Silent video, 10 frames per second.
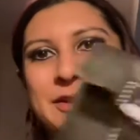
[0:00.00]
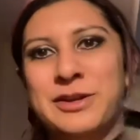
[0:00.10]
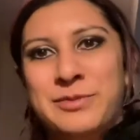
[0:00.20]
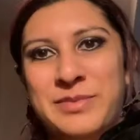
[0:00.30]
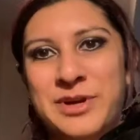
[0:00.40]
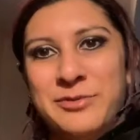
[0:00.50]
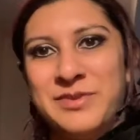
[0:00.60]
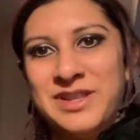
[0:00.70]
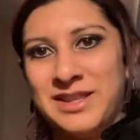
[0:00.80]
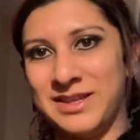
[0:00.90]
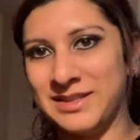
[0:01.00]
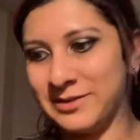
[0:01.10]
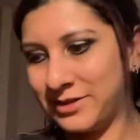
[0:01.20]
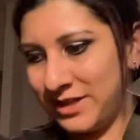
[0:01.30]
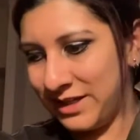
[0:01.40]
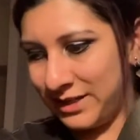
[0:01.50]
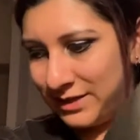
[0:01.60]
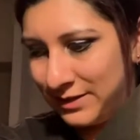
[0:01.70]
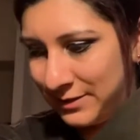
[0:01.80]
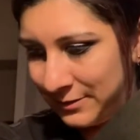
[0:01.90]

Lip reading: Your empowerment elixir kit,